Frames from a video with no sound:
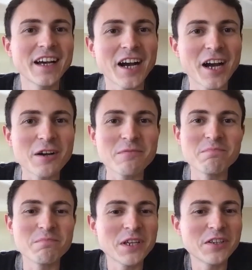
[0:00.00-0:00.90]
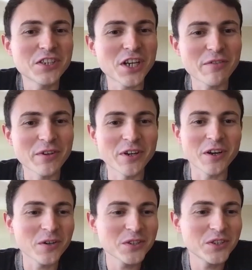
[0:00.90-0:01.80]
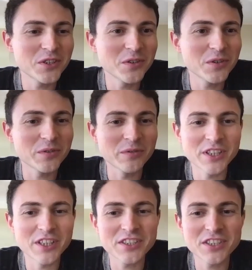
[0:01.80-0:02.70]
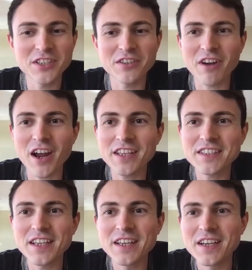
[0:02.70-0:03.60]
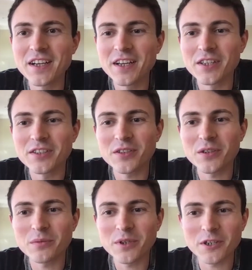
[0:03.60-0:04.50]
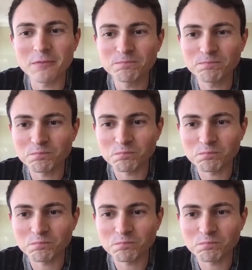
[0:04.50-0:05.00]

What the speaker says: Me and Cherry, we're going to host you with the CA Rise. So